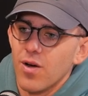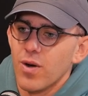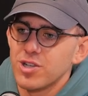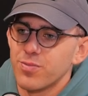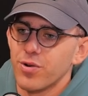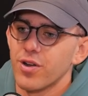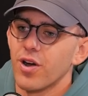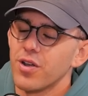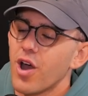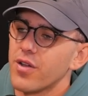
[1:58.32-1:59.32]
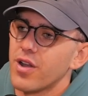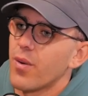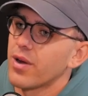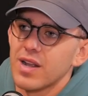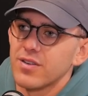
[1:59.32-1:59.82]
once you put it on, know that no
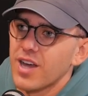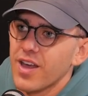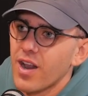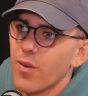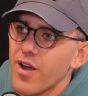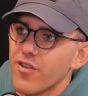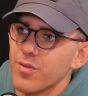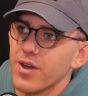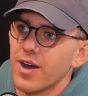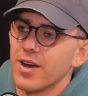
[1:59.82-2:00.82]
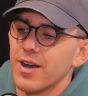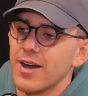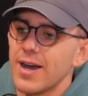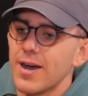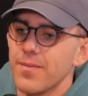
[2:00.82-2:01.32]
one can ever take that away from you.
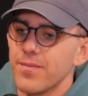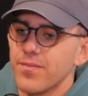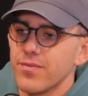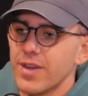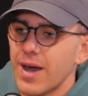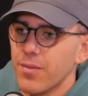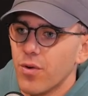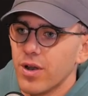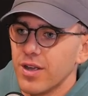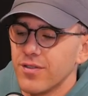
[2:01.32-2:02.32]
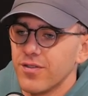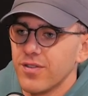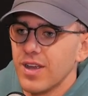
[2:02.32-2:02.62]
That morning of,